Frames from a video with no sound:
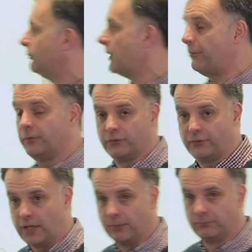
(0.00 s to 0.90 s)
reference
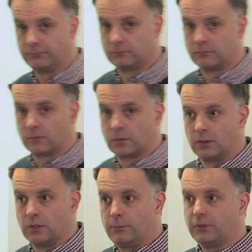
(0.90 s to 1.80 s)
it,
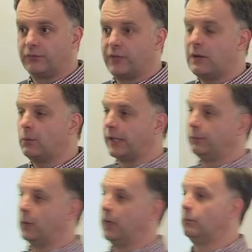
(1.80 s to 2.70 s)
because that way,
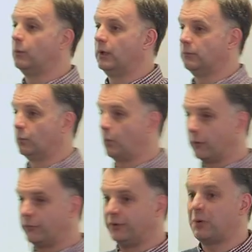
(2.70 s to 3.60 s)

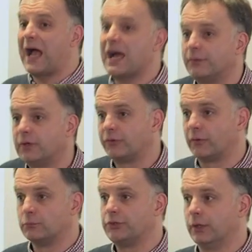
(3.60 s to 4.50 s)
whilst you have an
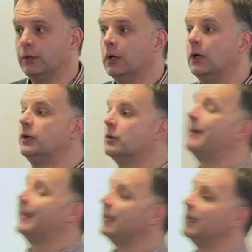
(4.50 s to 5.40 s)
assumption, you're
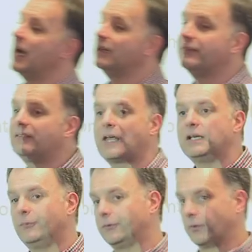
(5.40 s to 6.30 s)
making it a
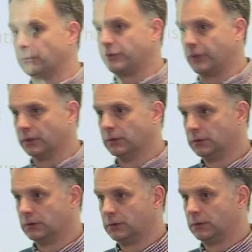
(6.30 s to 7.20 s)
safe assumption.
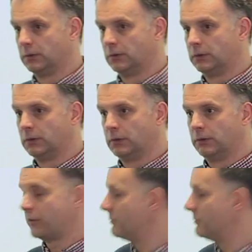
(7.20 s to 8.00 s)
So